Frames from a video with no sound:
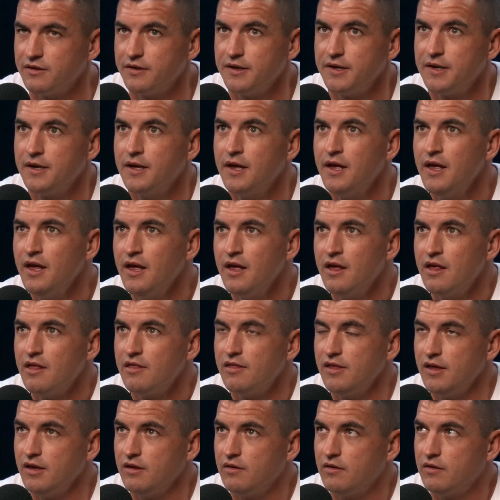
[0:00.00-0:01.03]
I think
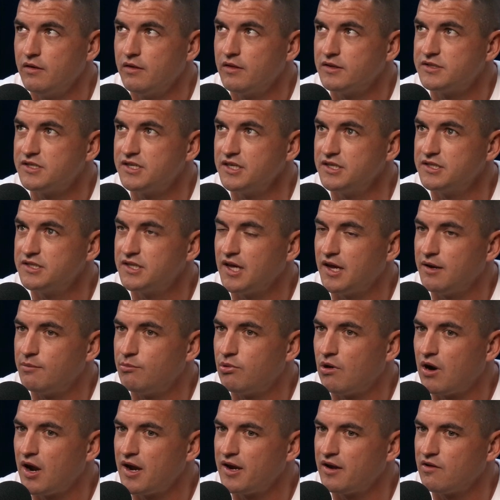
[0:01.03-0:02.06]
6-day
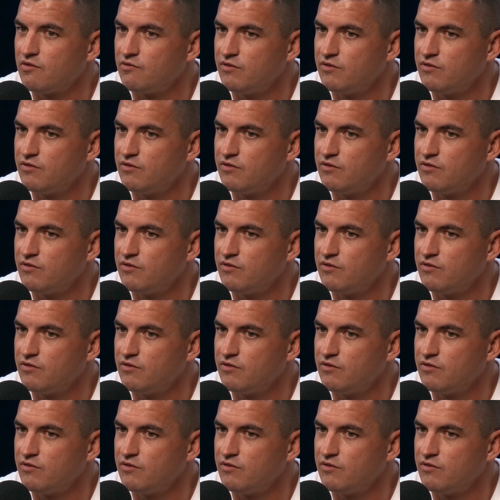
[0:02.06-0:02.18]
break,